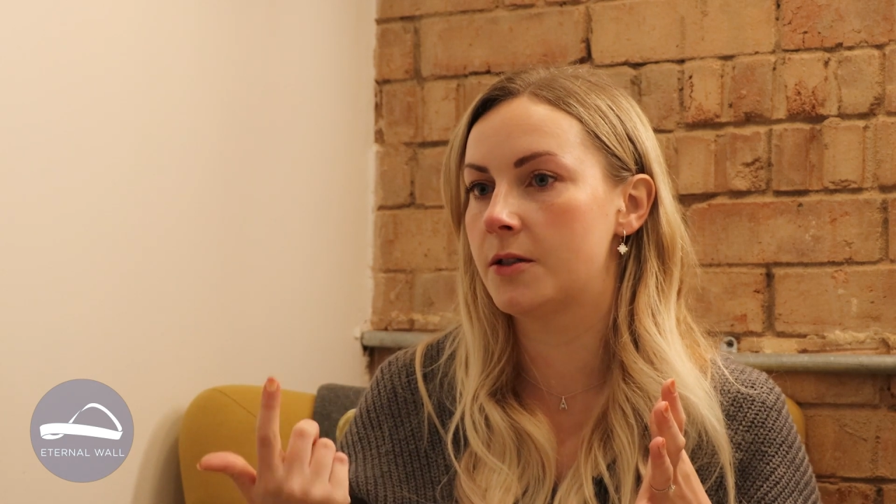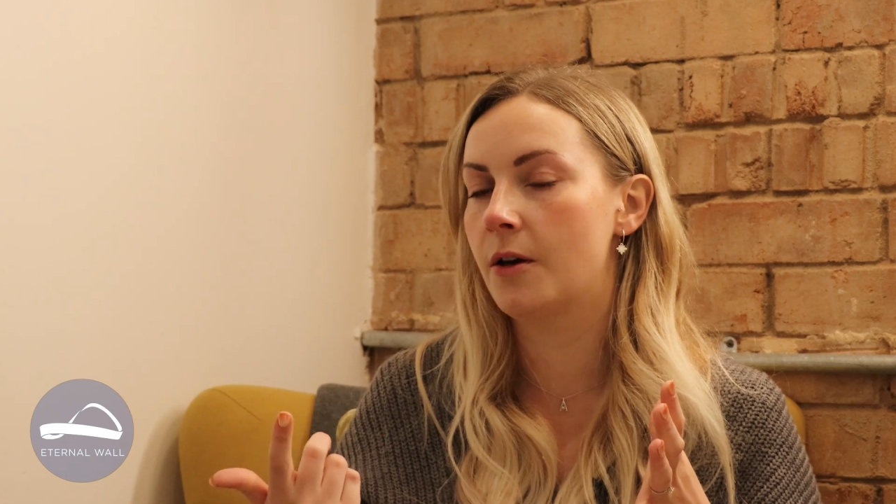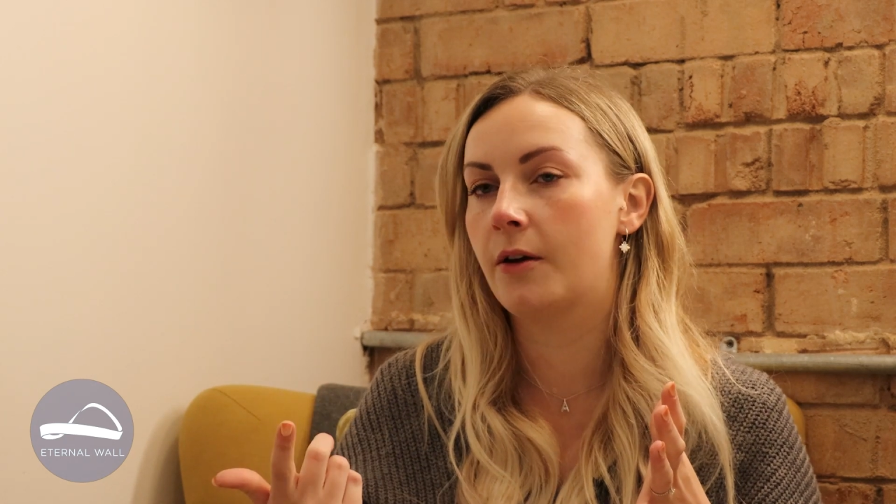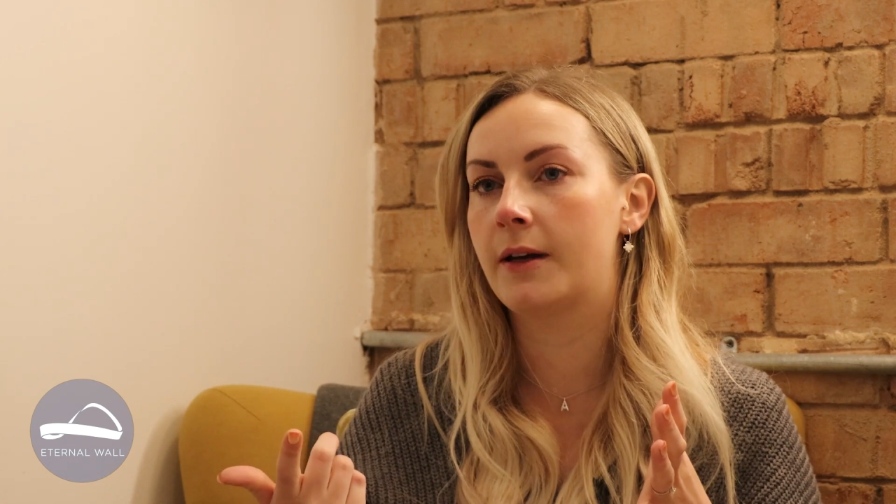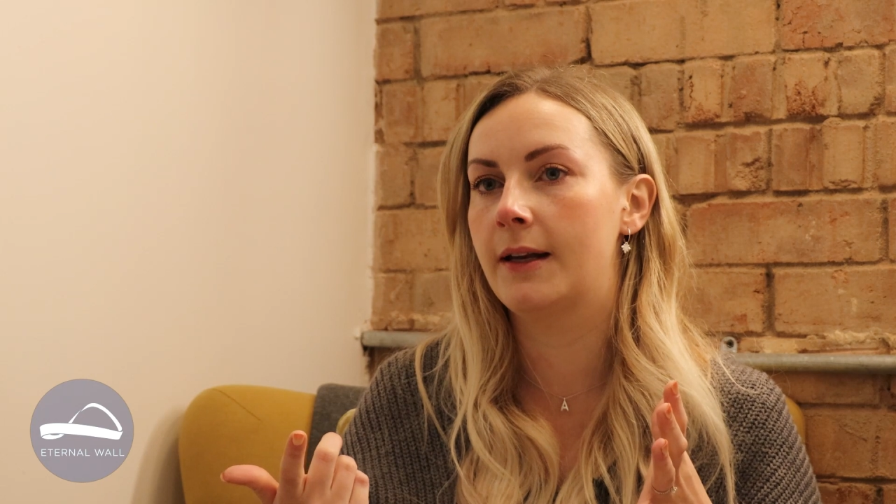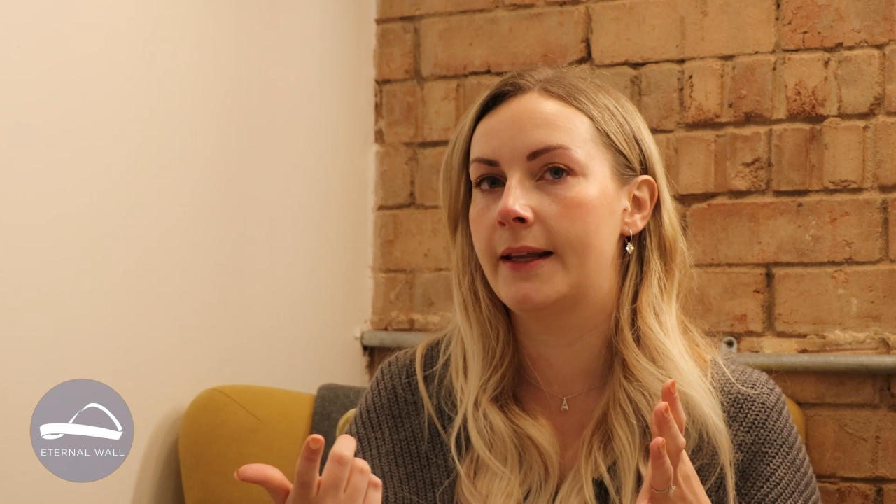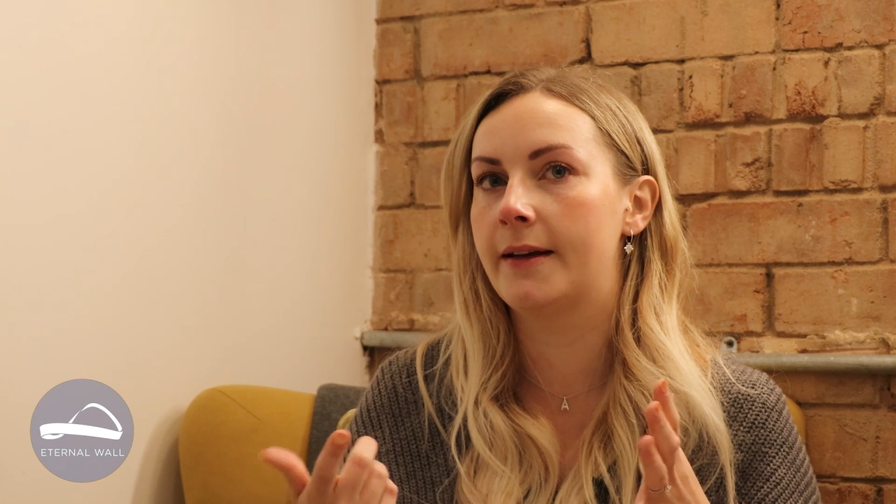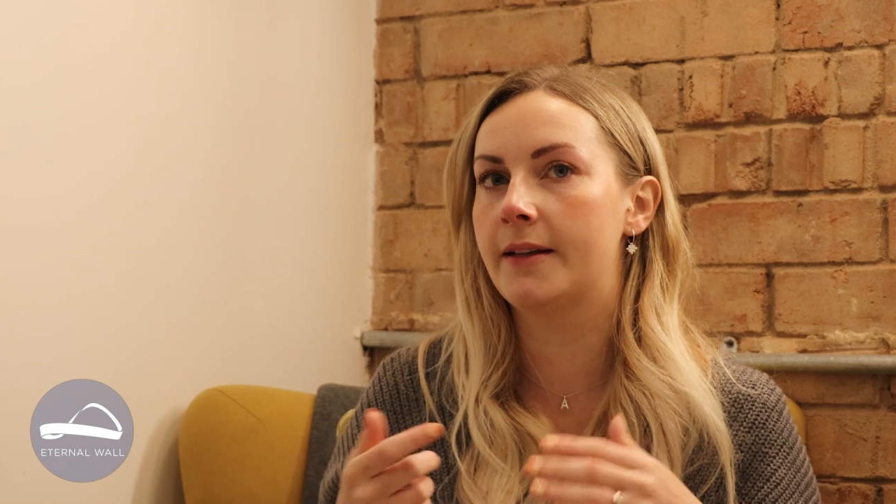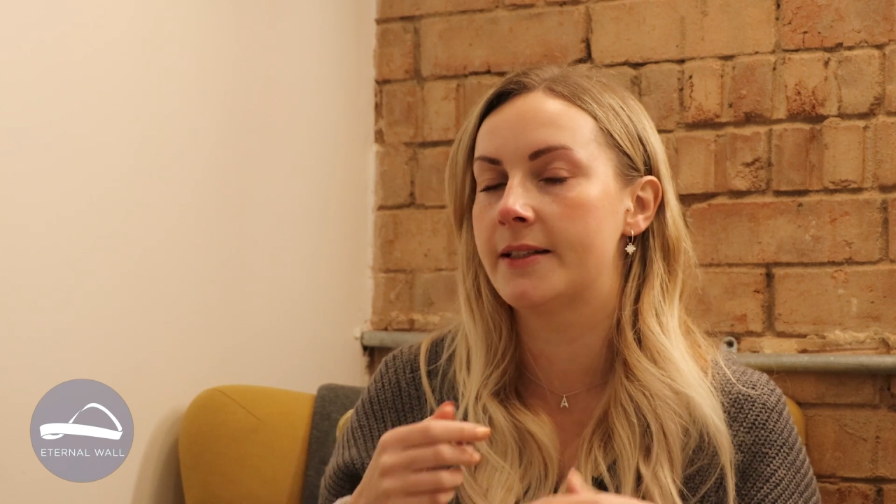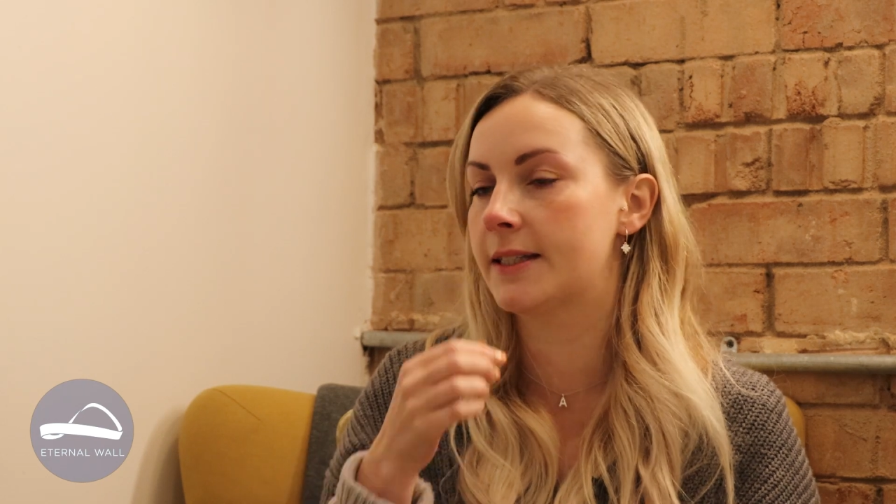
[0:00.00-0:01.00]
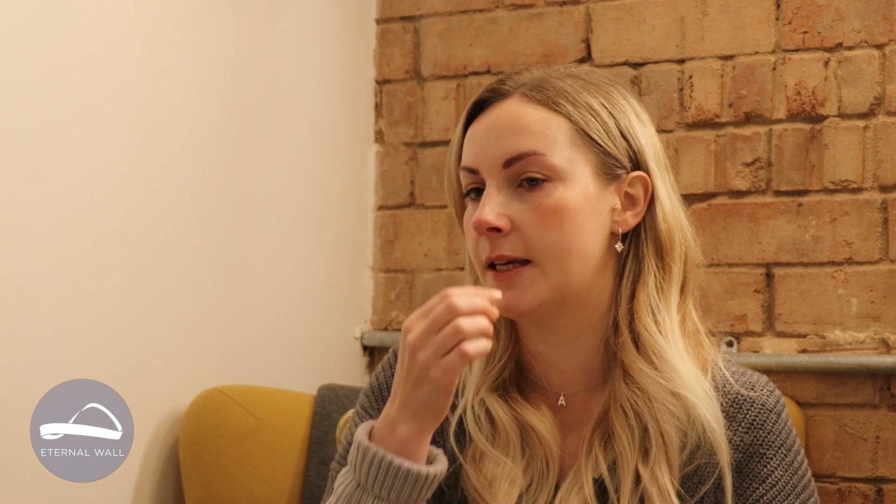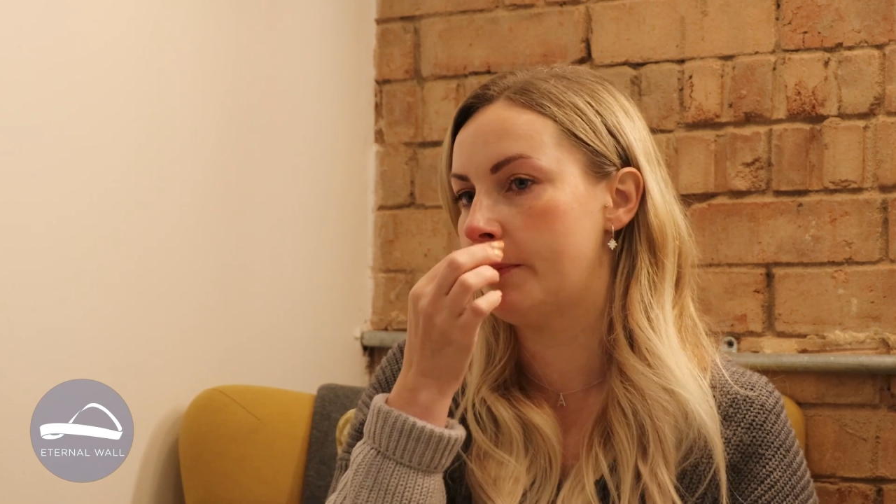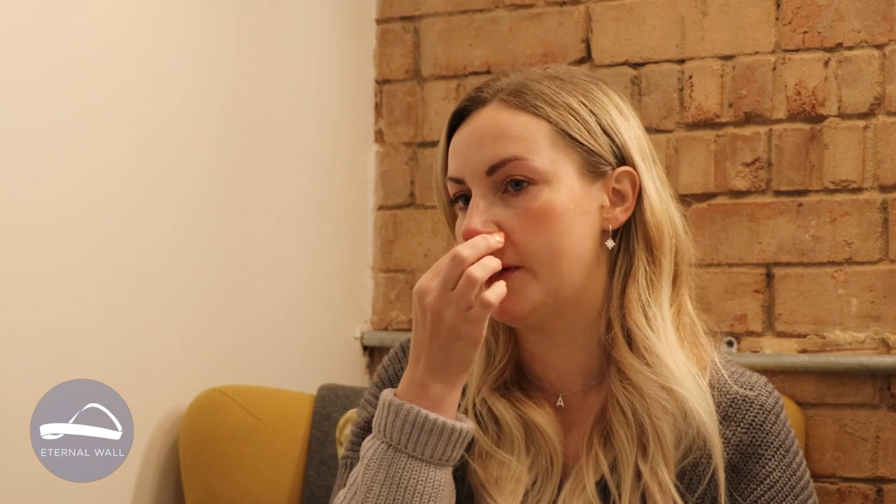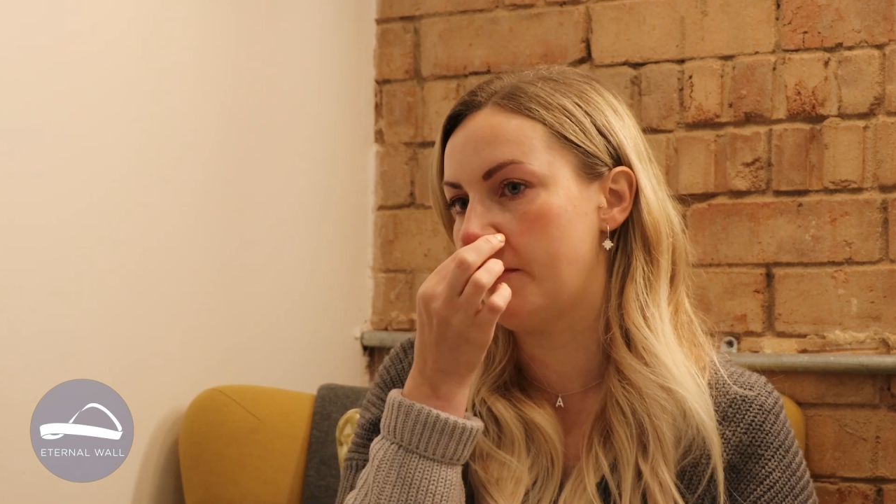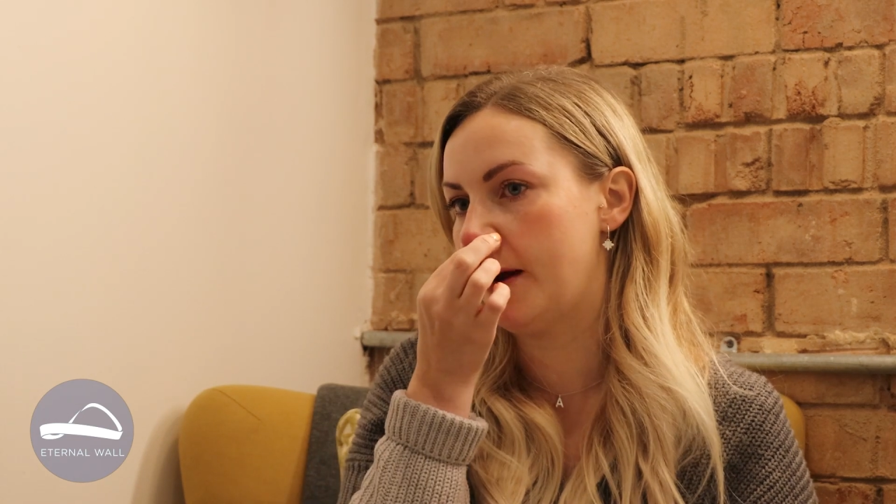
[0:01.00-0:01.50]
circling and
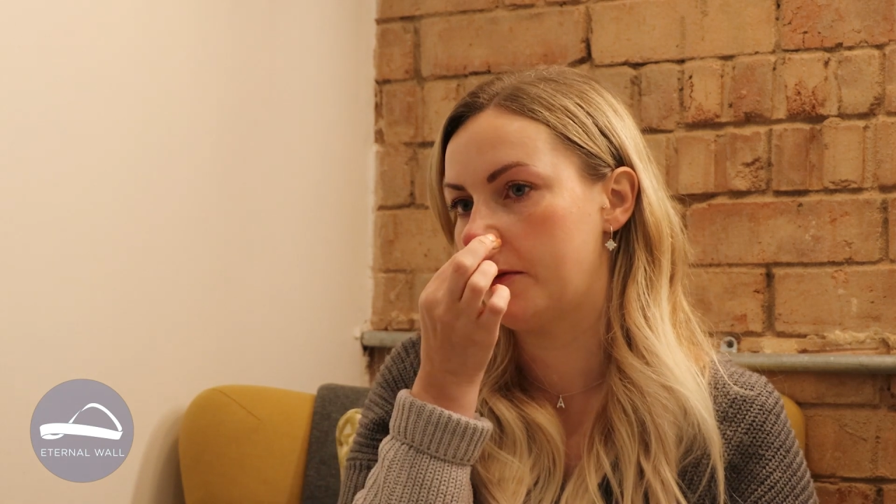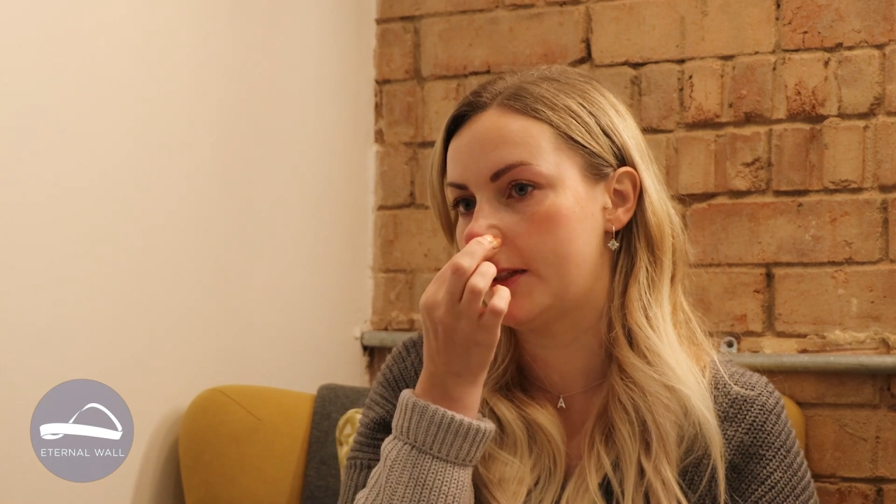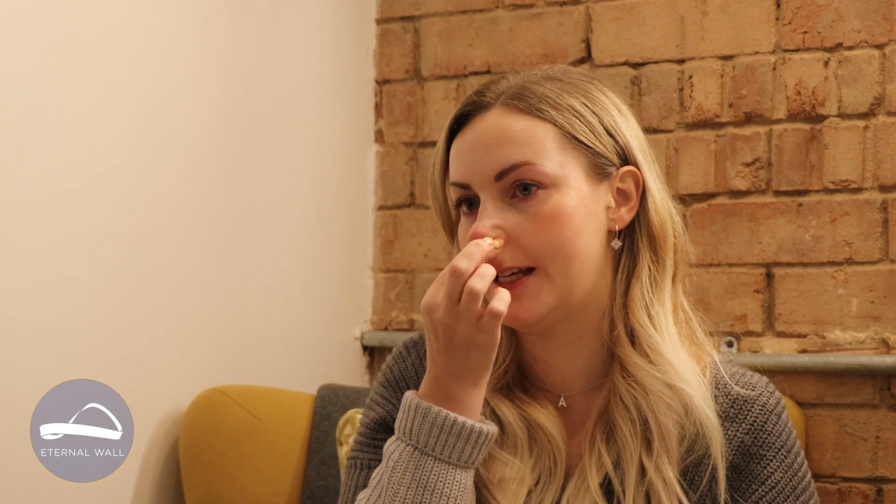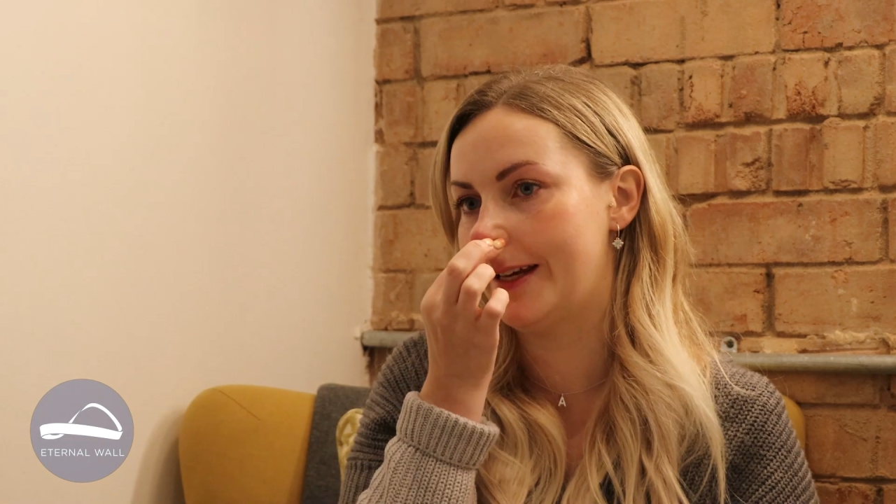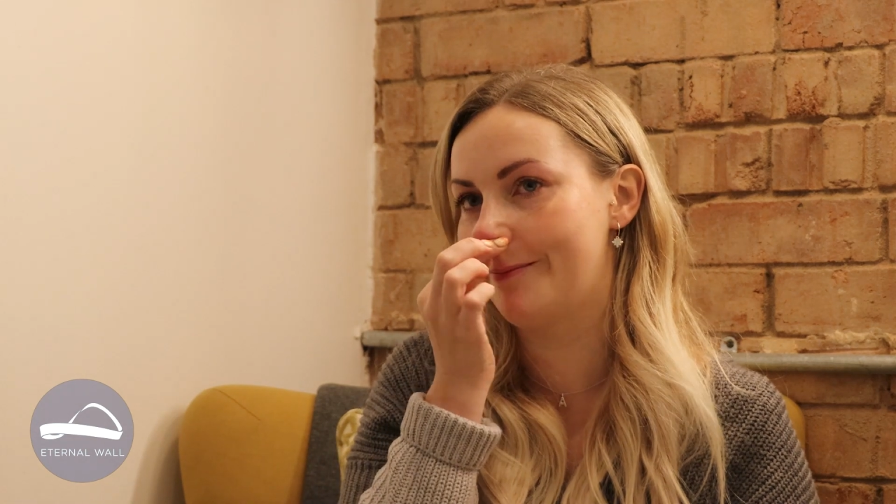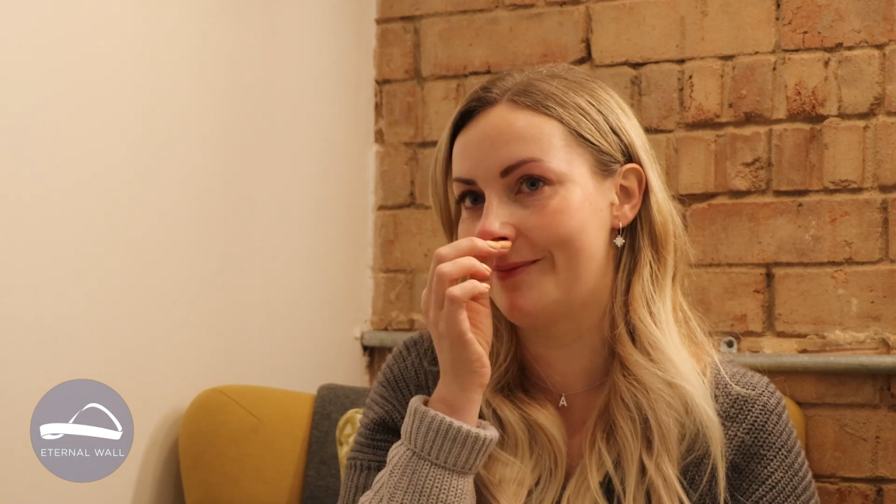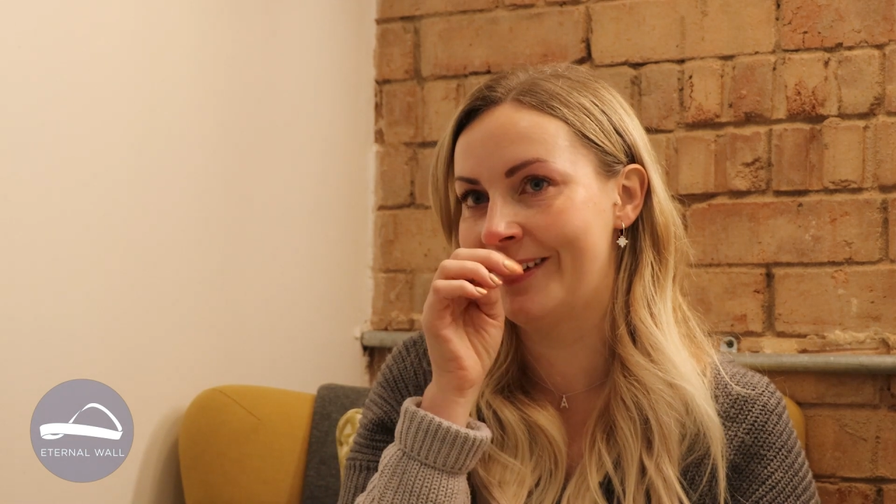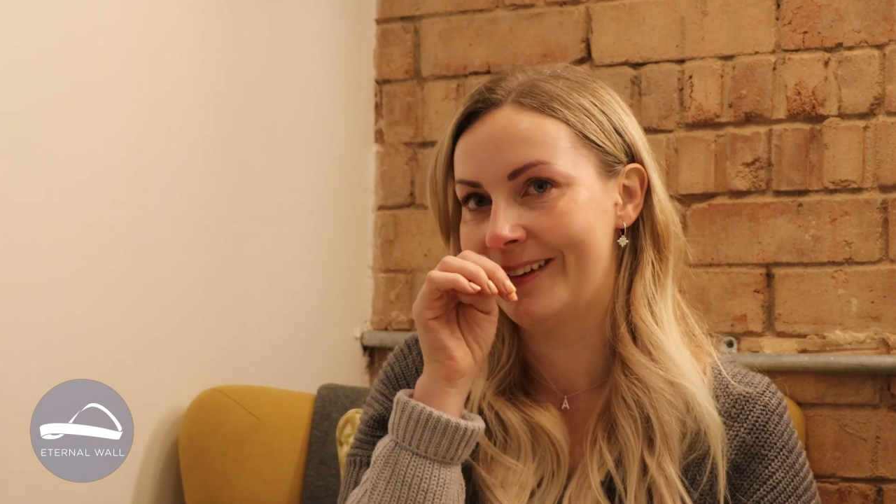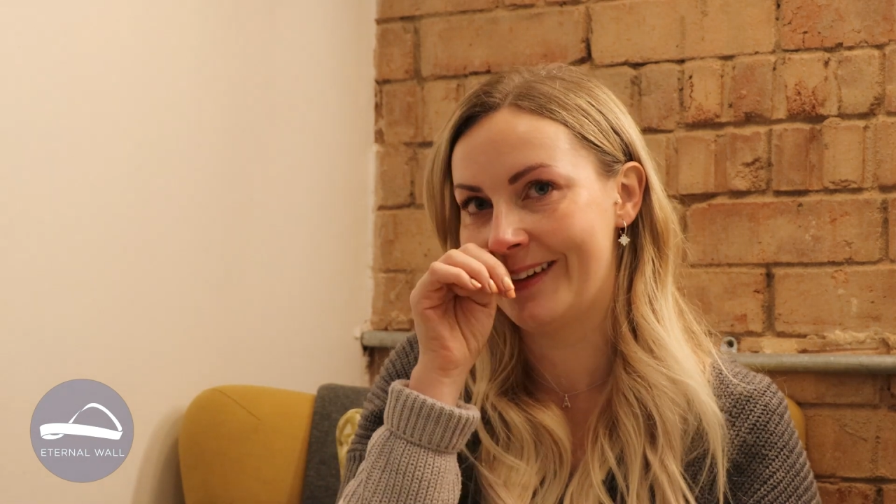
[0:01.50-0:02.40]
skipping around him